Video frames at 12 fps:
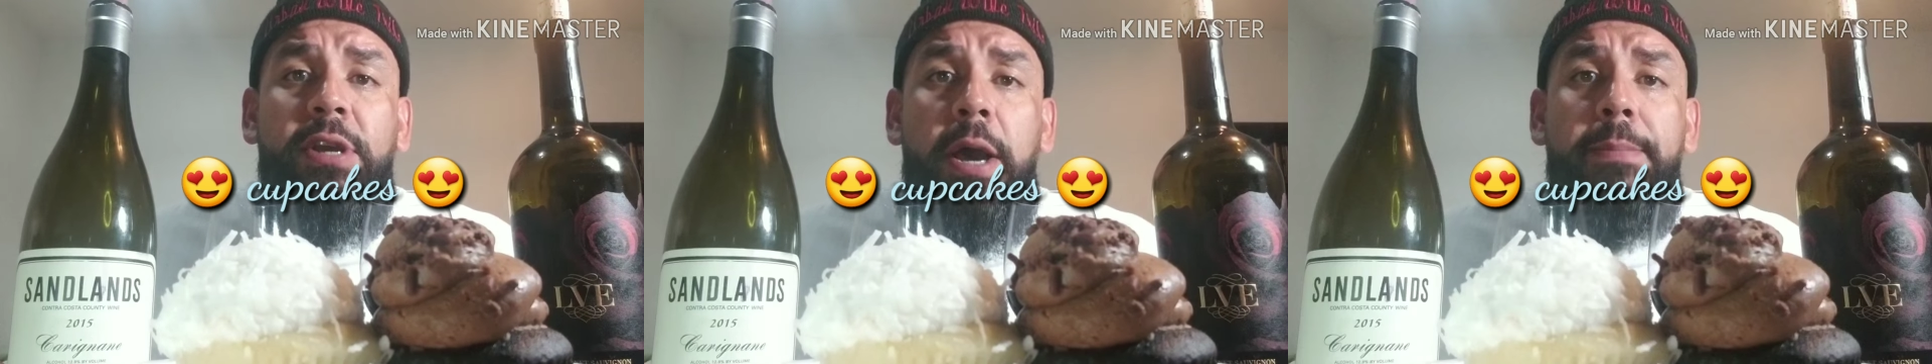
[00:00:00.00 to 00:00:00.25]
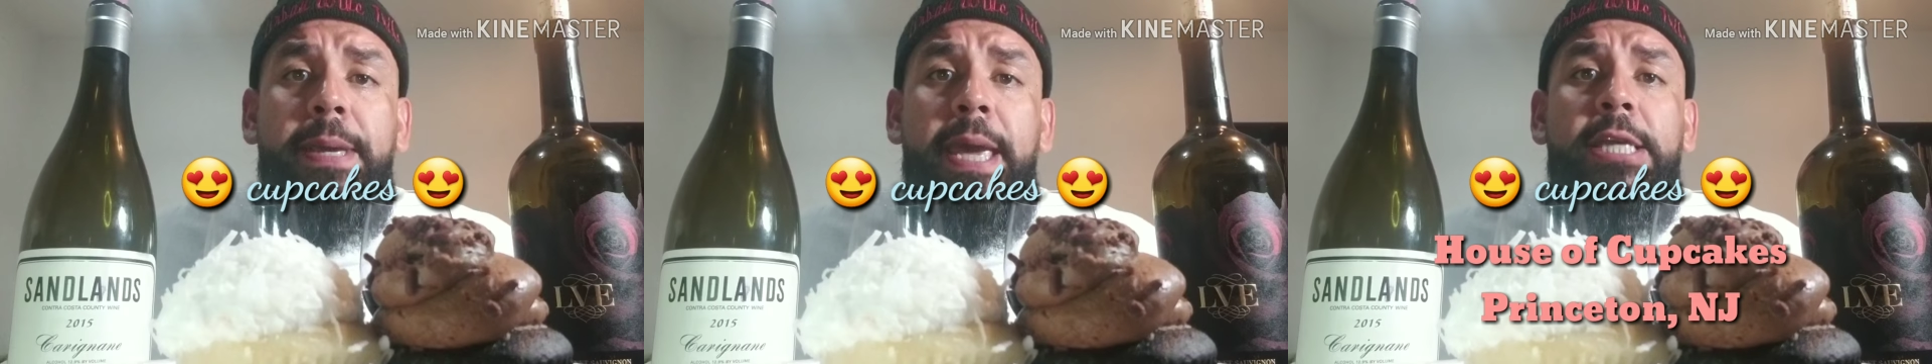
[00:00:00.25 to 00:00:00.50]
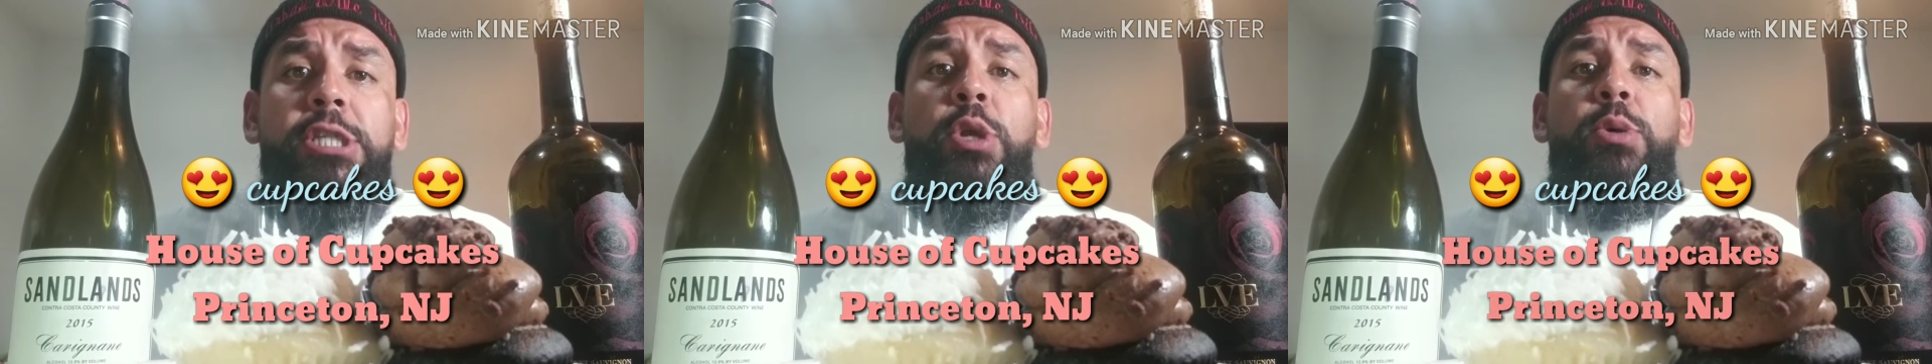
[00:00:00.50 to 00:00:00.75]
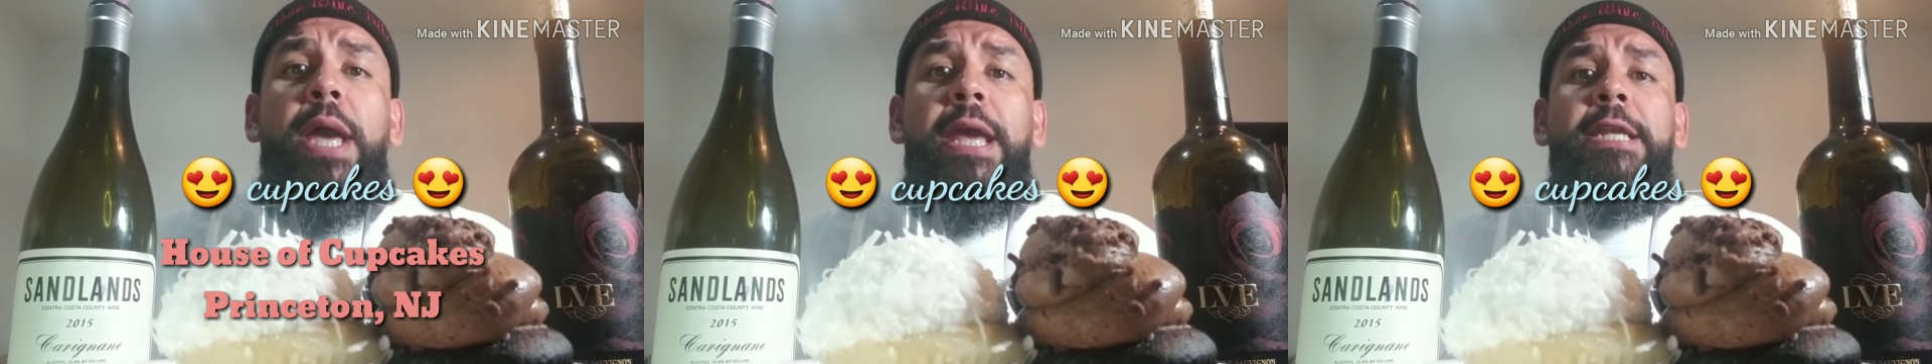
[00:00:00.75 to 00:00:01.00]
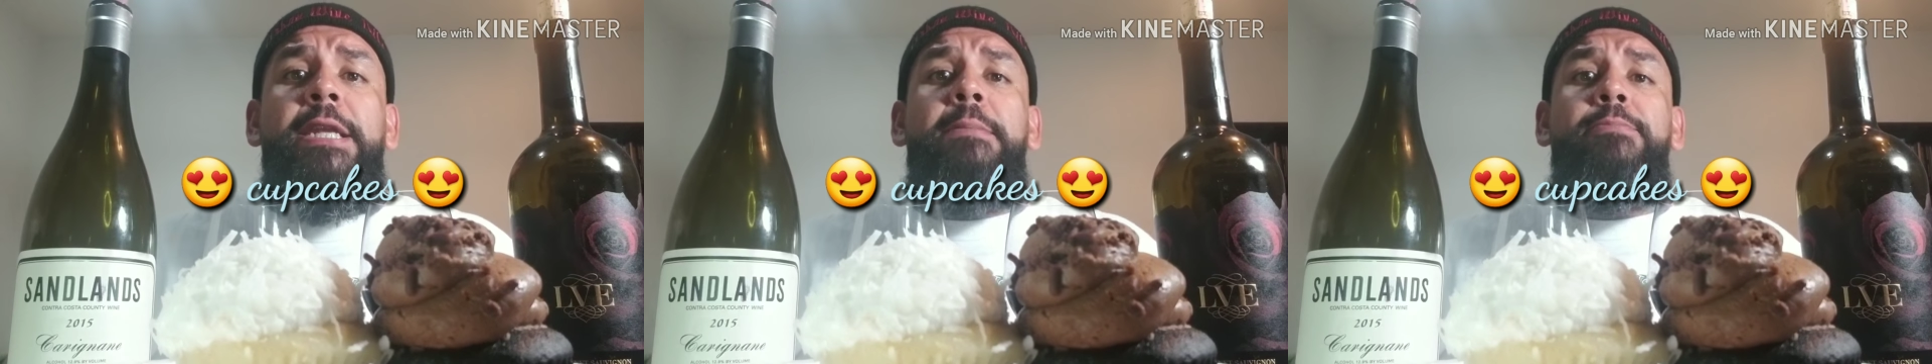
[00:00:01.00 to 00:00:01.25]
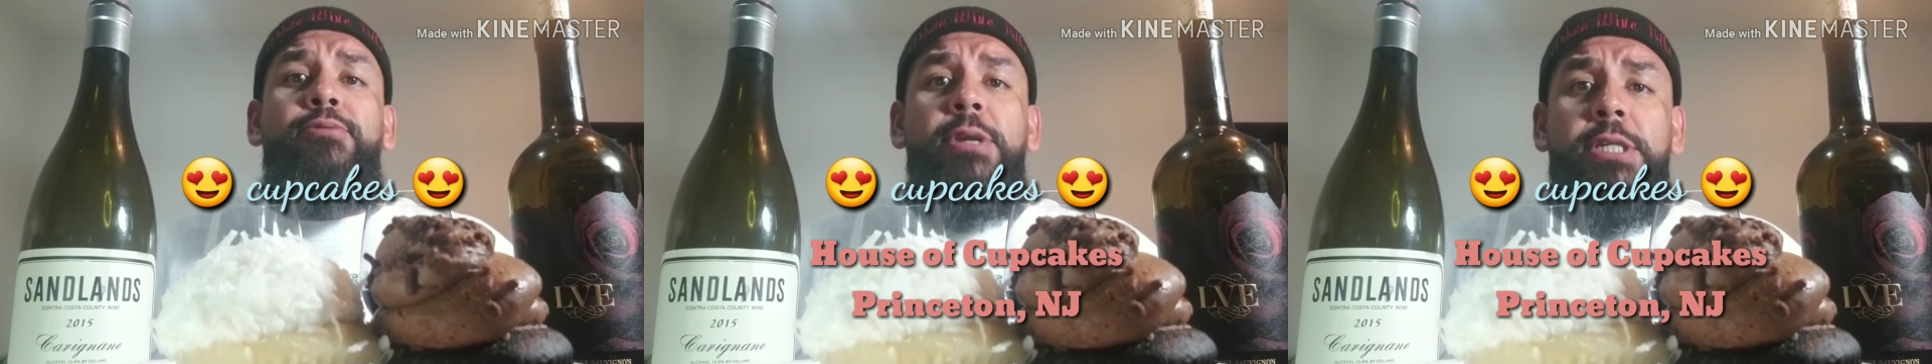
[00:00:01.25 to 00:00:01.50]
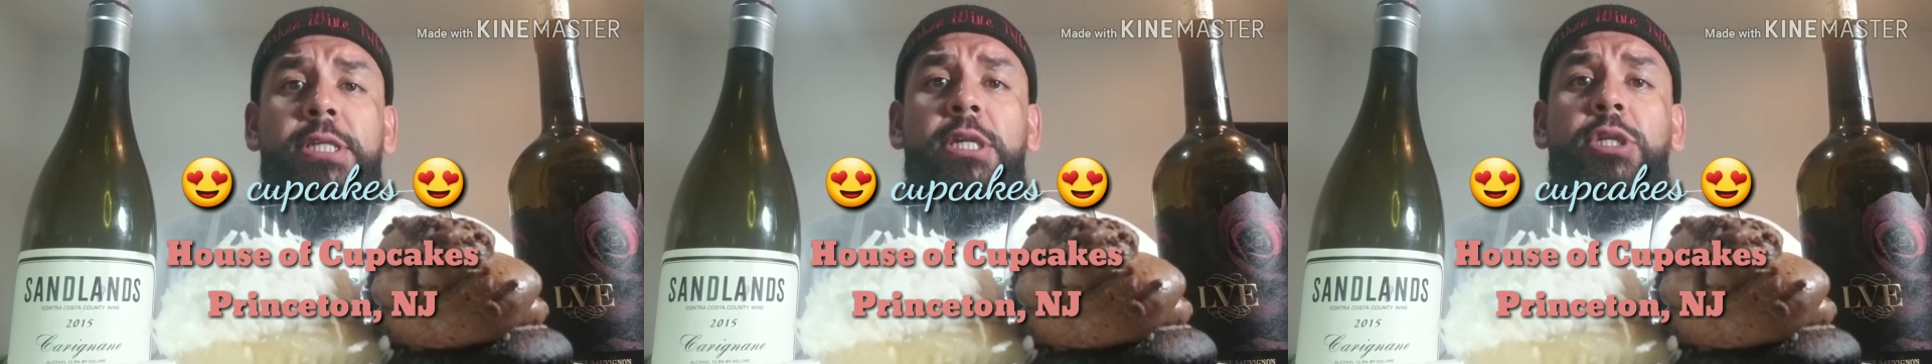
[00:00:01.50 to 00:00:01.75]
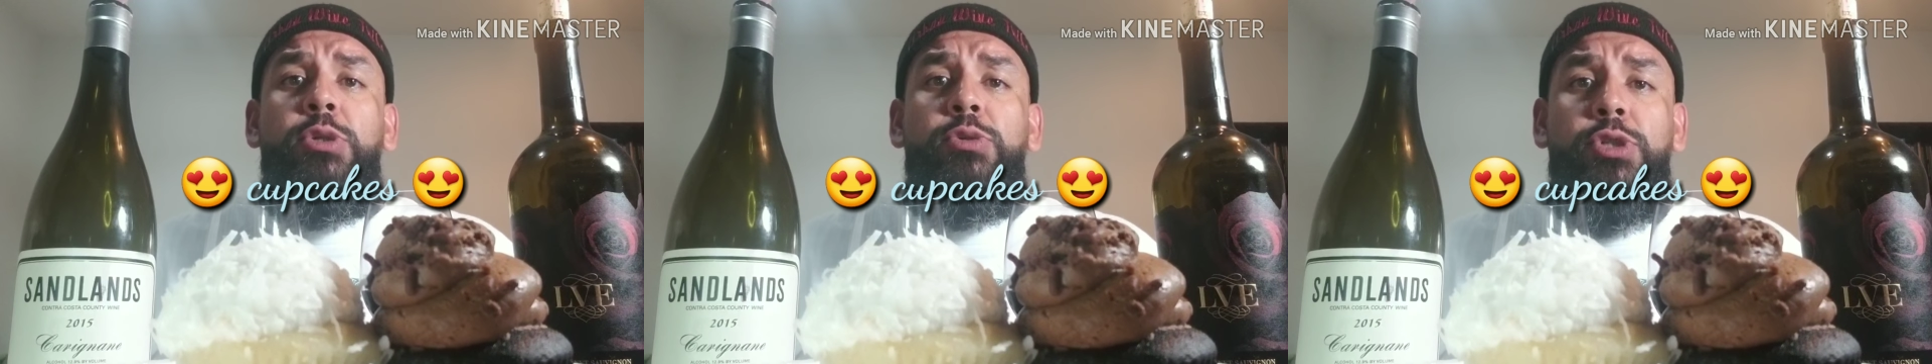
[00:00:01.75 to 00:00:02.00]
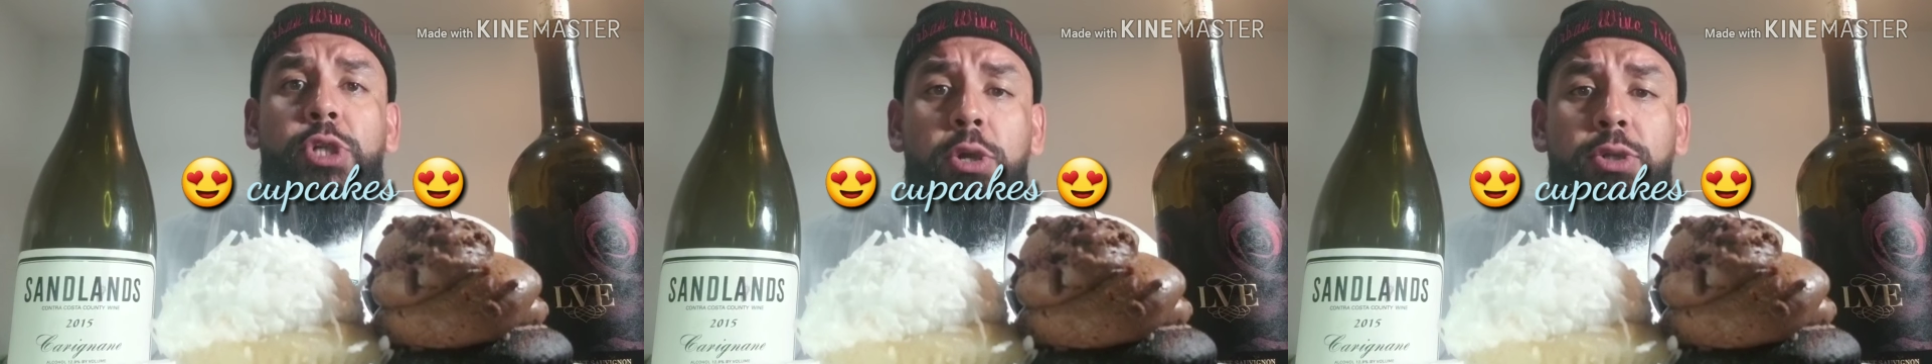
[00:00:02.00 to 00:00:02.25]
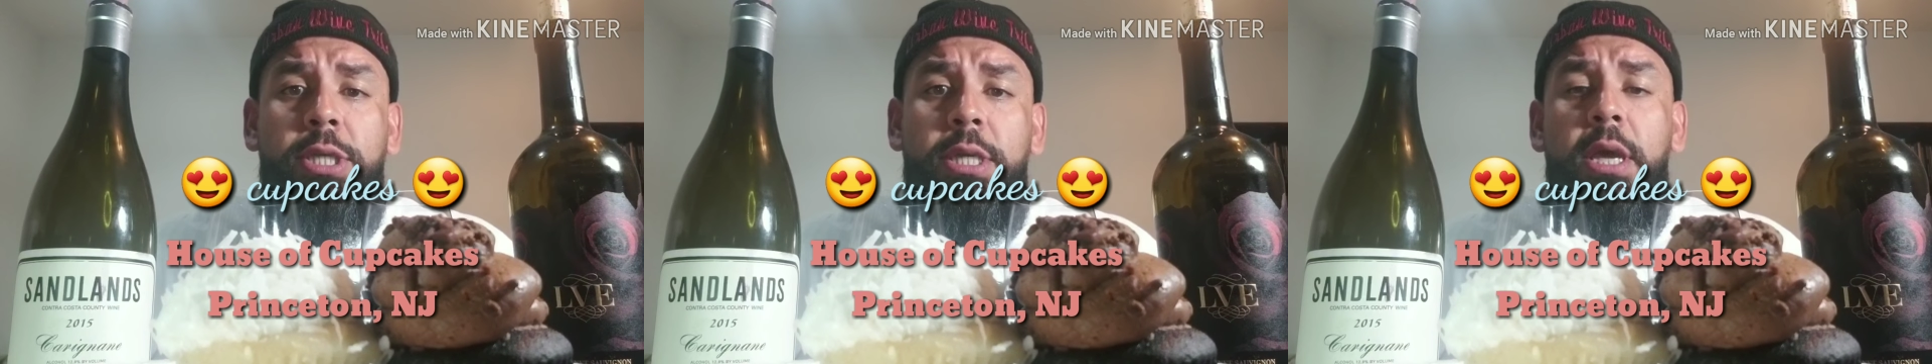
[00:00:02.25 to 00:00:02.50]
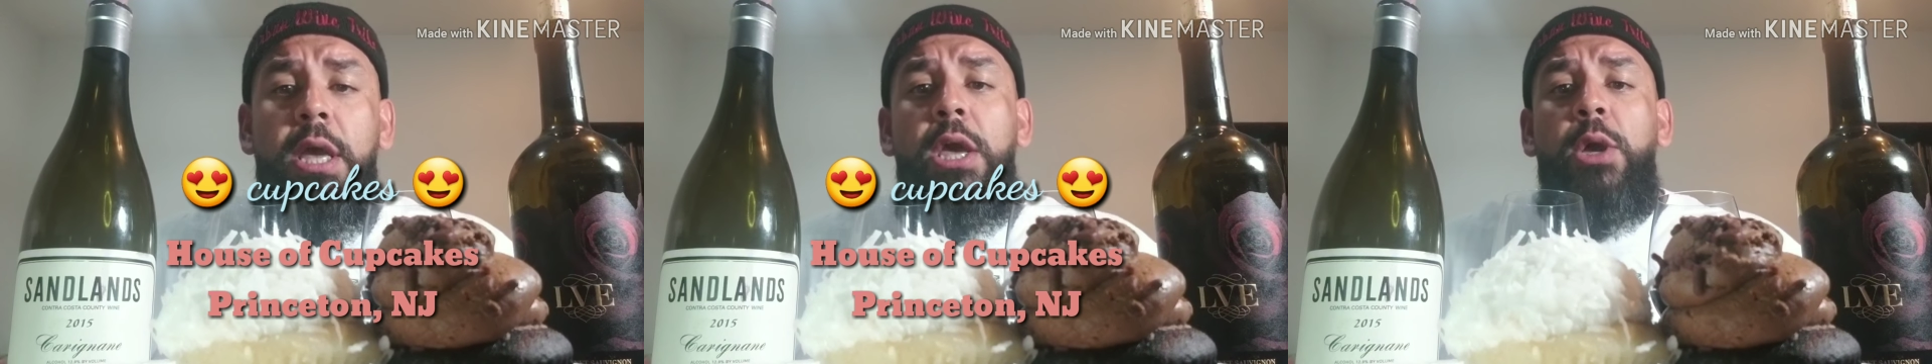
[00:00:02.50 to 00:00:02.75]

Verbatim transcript: Cupcakes located in Princeton, New Jersey.